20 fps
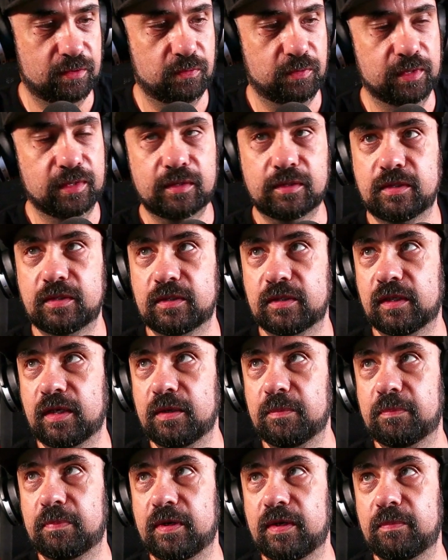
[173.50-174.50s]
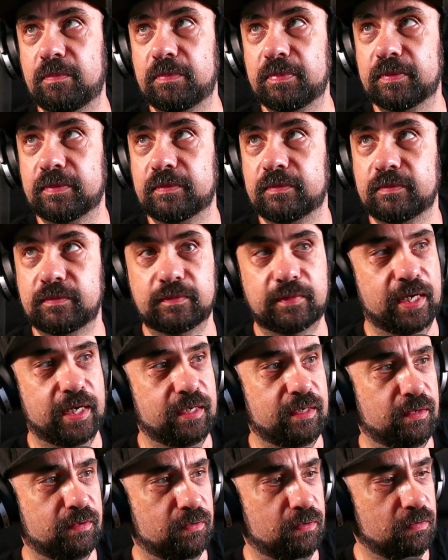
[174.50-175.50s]
will slip up,
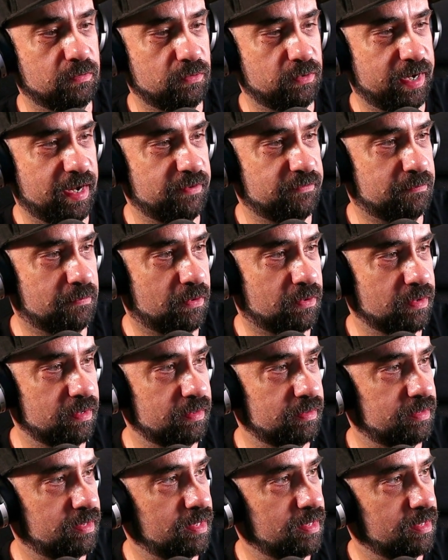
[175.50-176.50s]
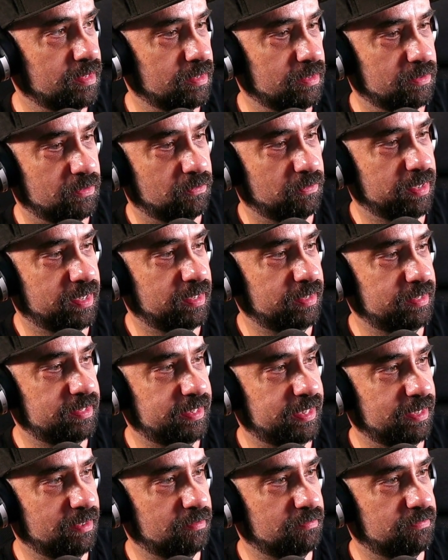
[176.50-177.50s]
and oh, you have more. Well, it's
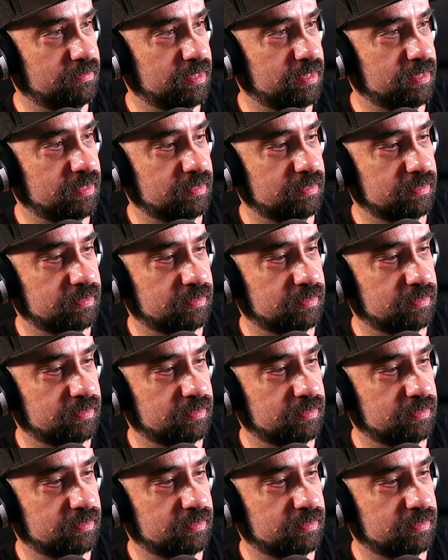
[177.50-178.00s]
kind of